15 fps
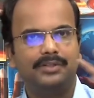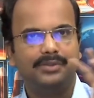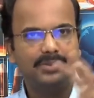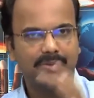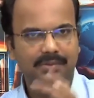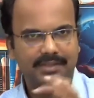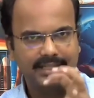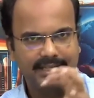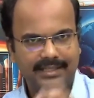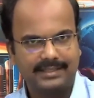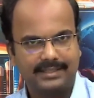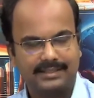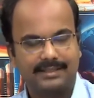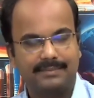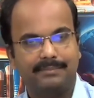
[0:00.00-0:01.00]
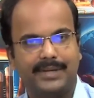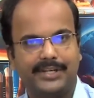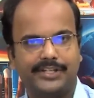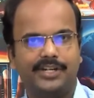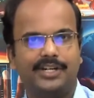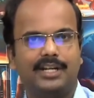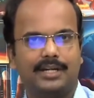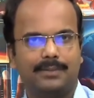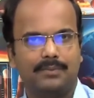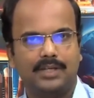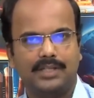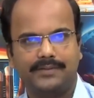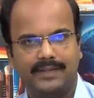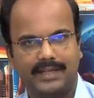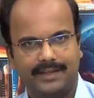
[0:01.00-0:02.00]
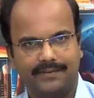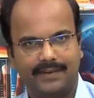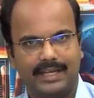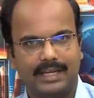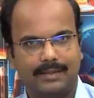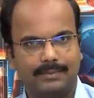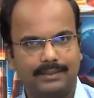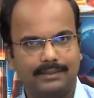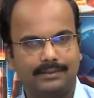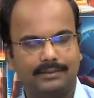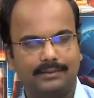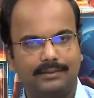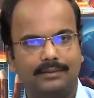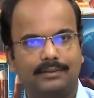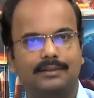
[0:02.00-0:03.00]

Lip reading: use these measured atmospheric variables